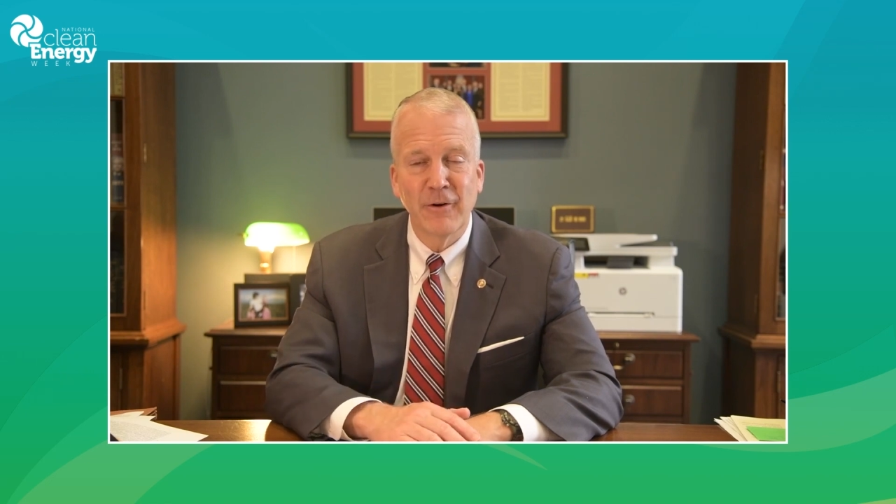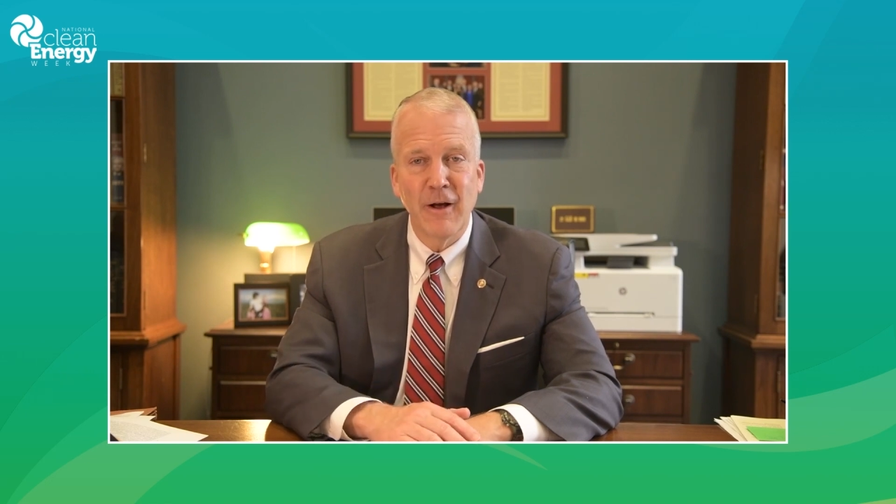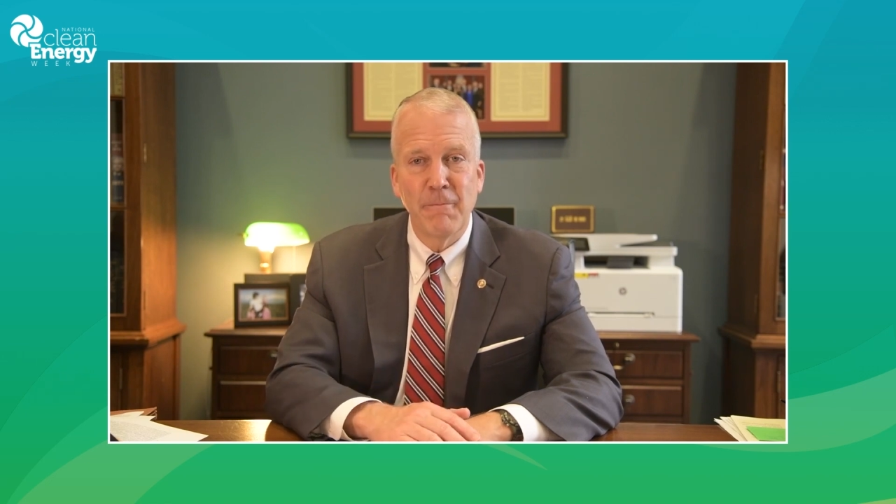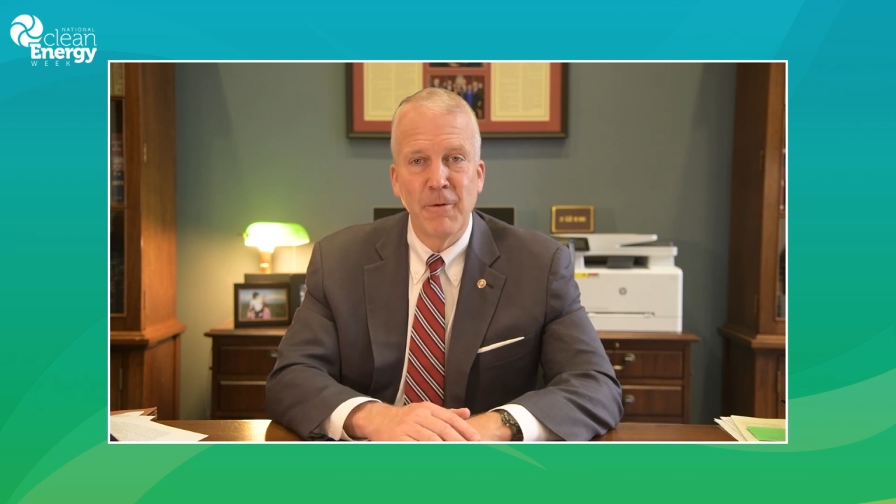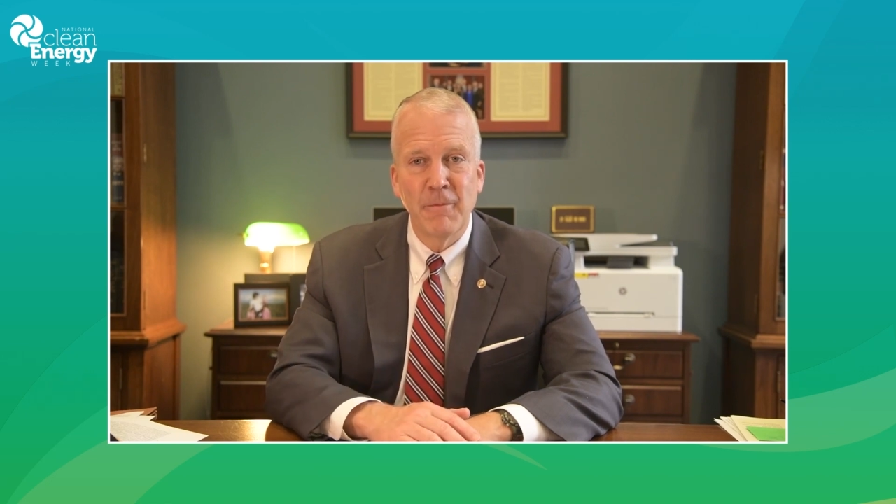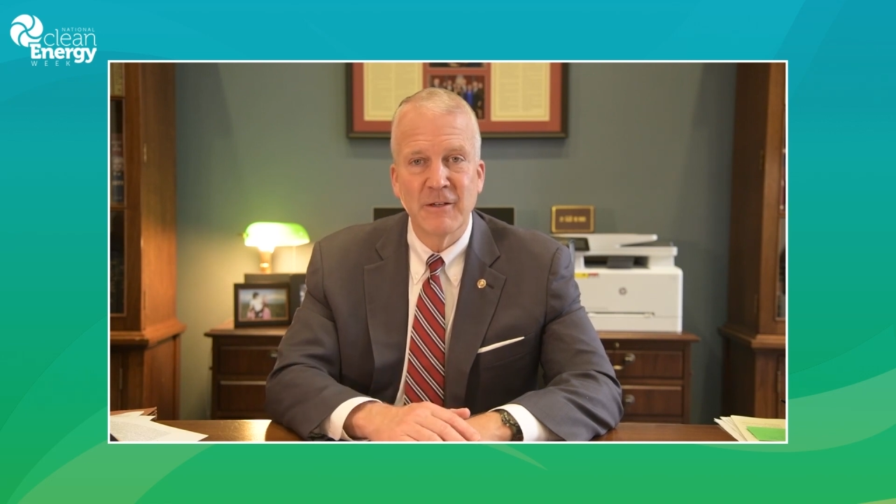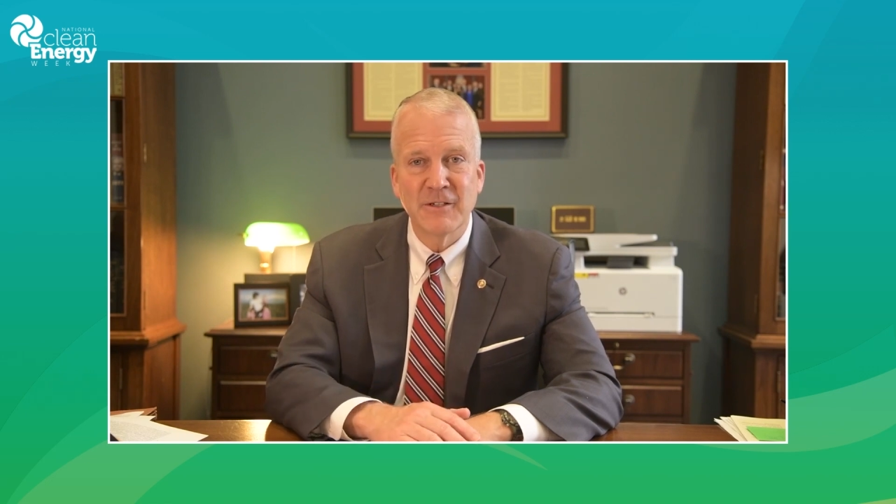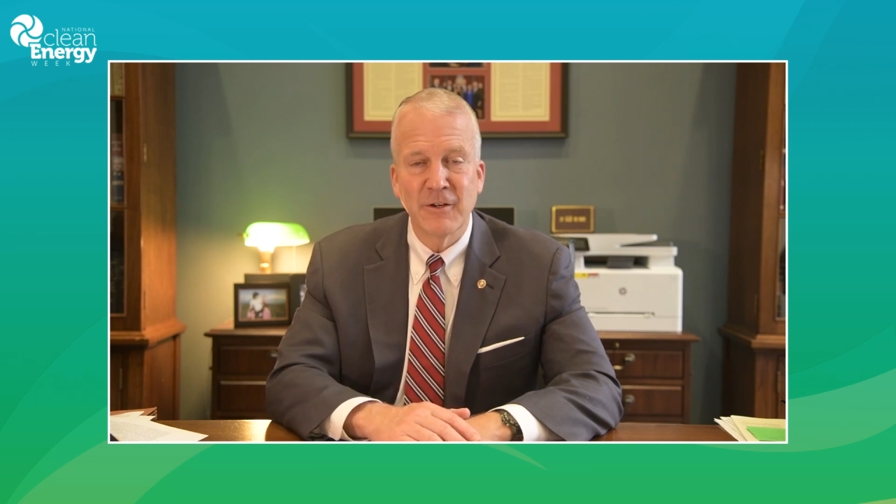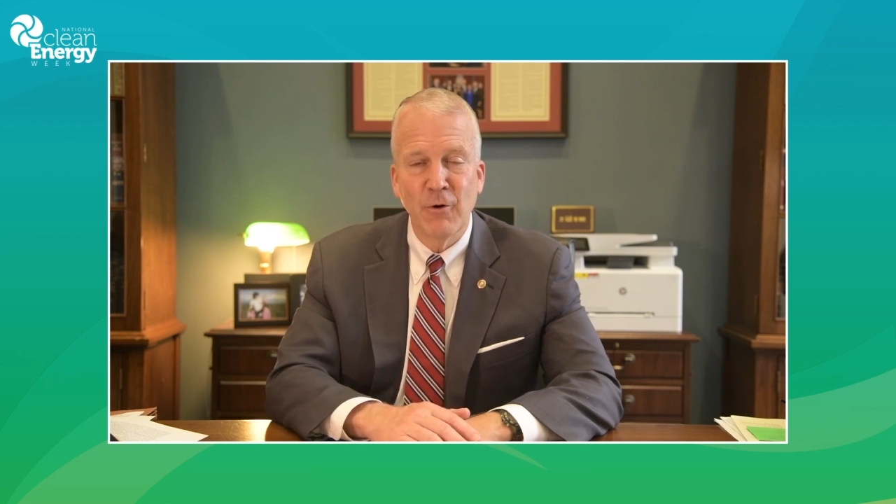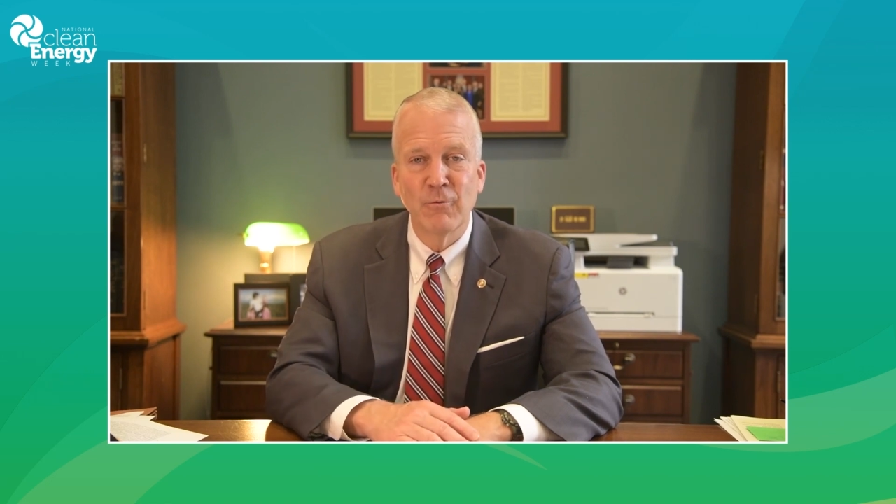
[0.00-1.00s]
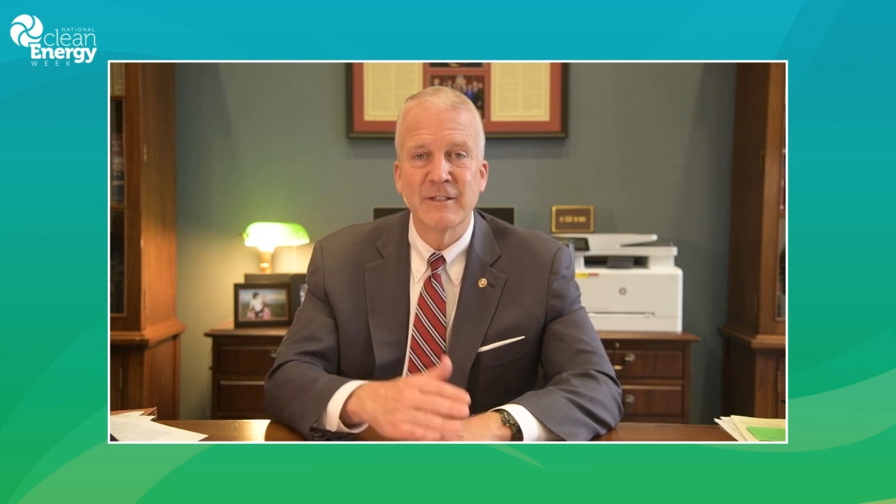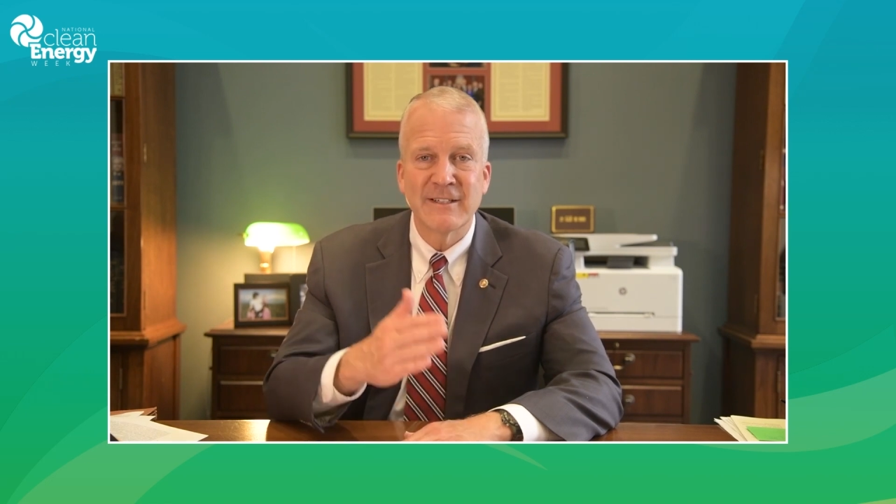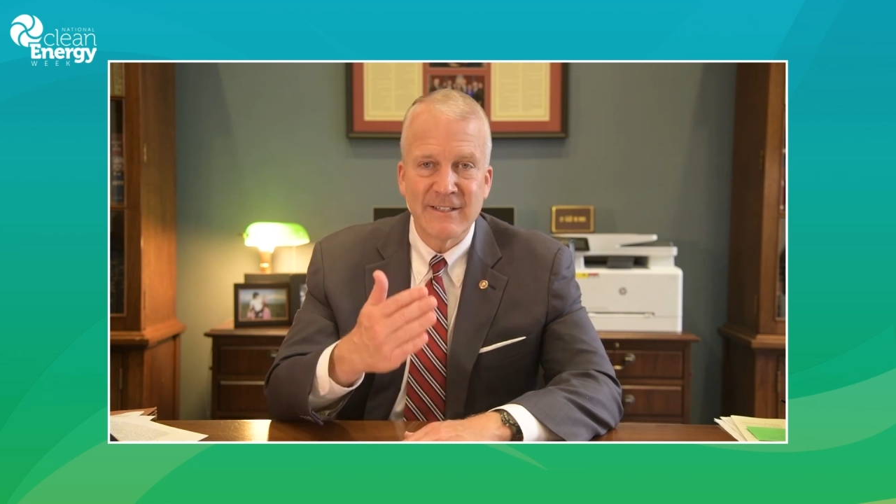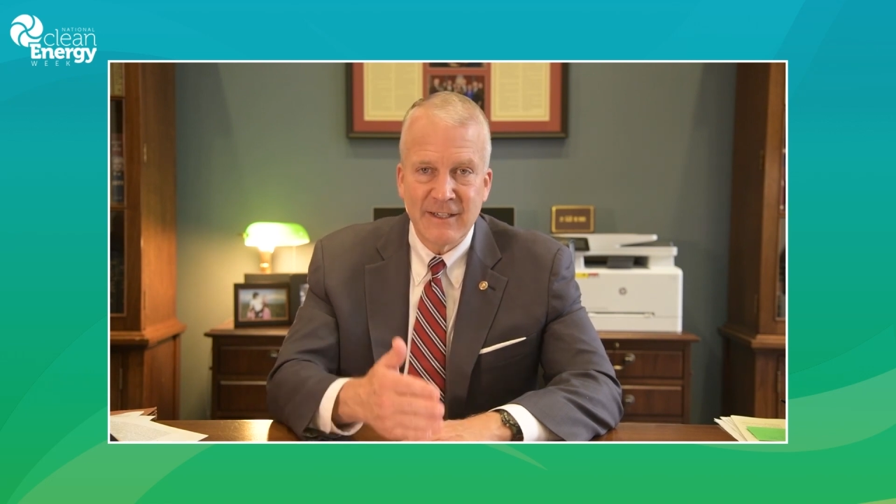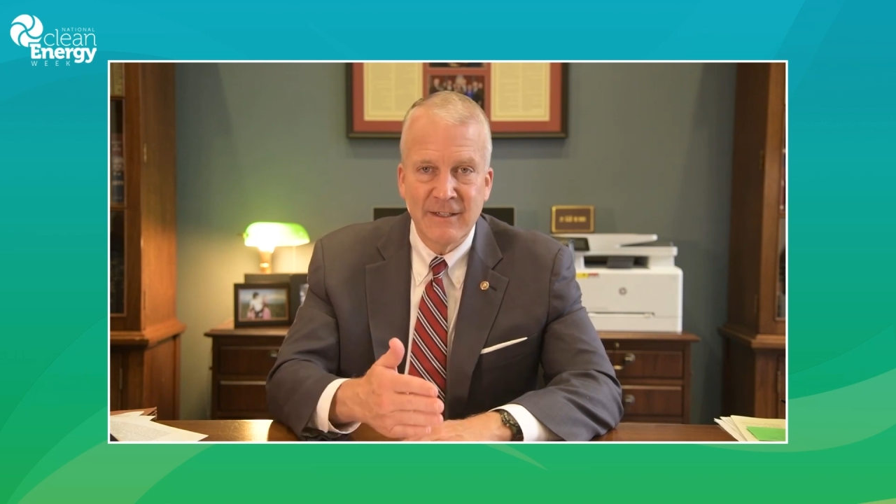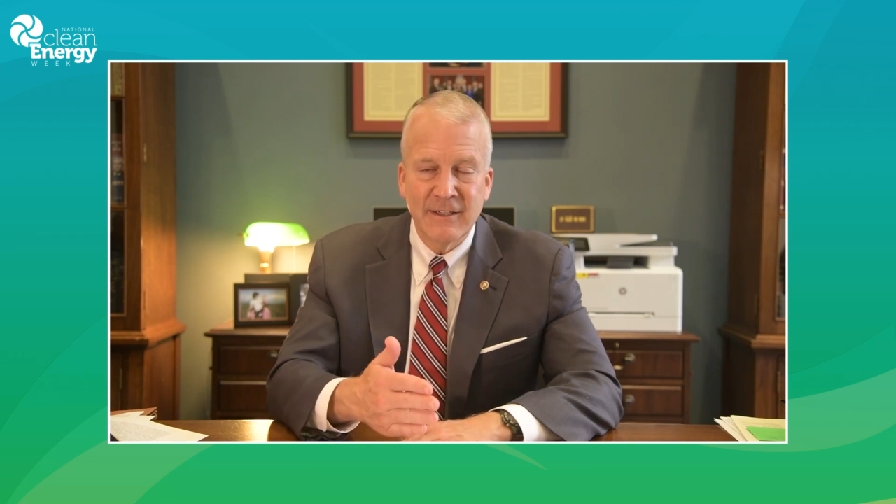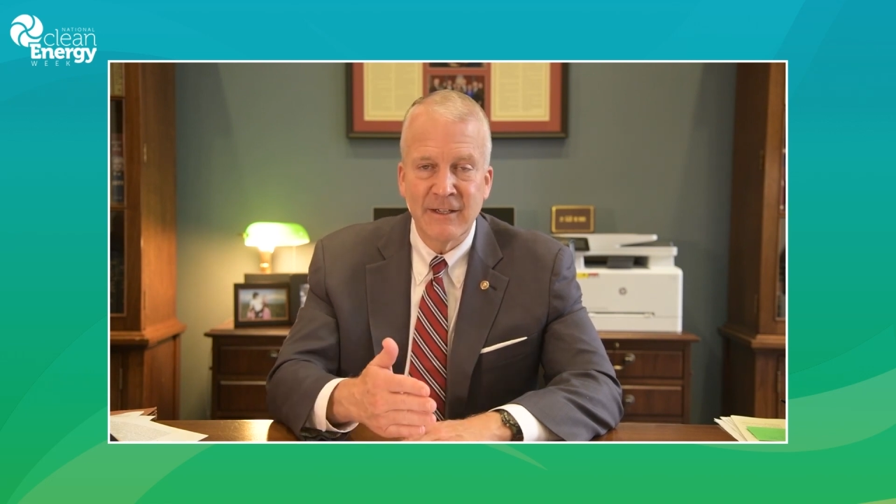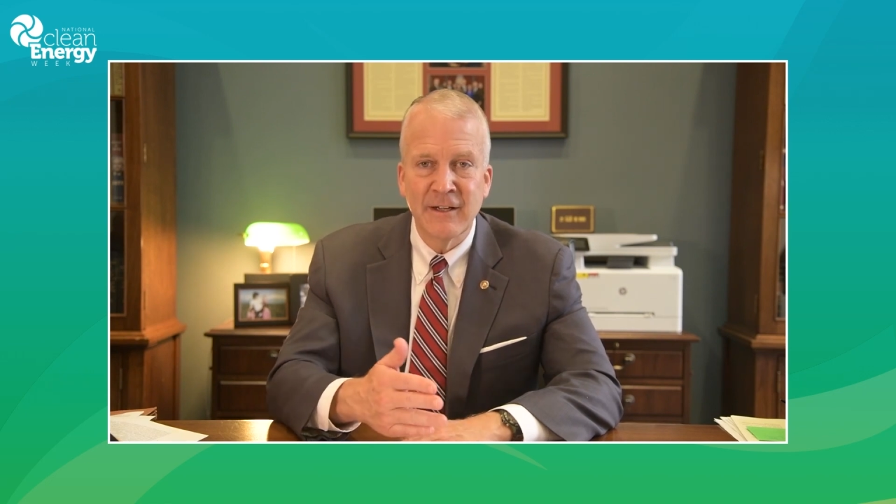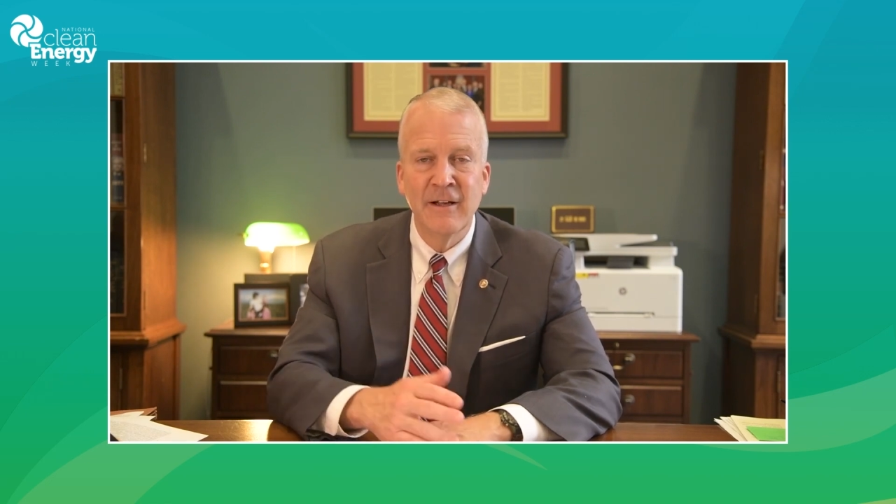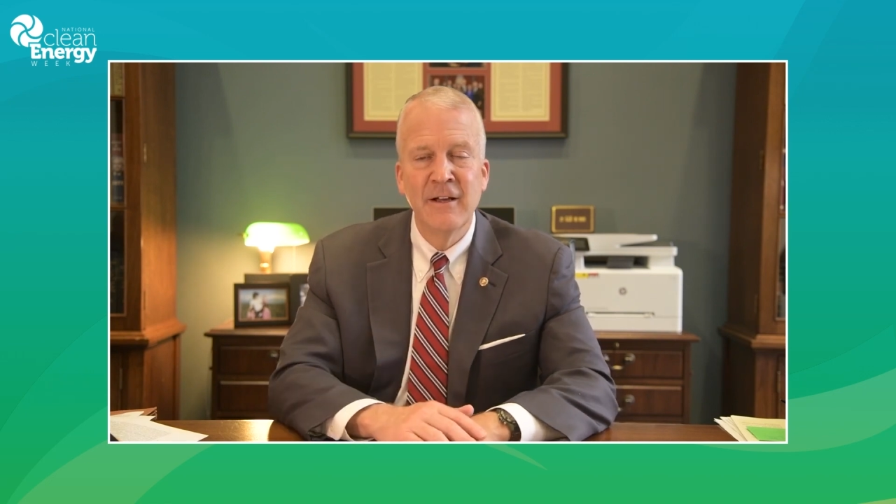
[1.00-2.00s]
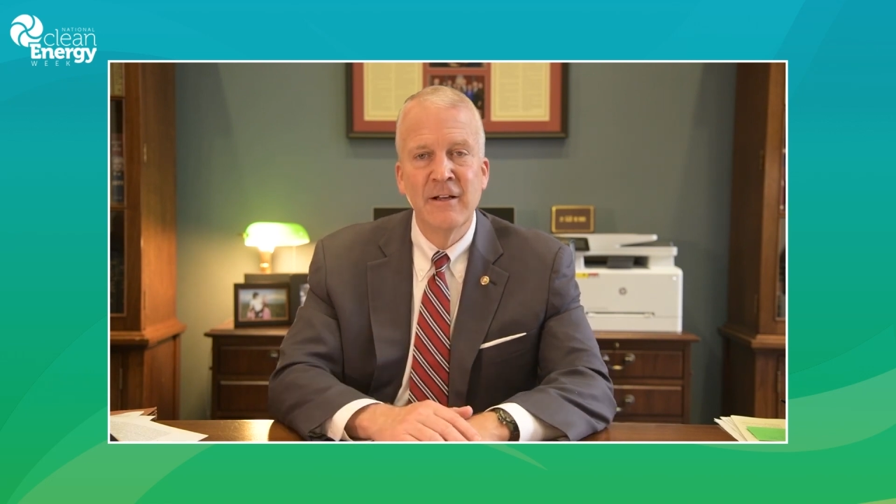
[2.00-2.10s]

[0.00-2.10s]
a couple months ago, rescinding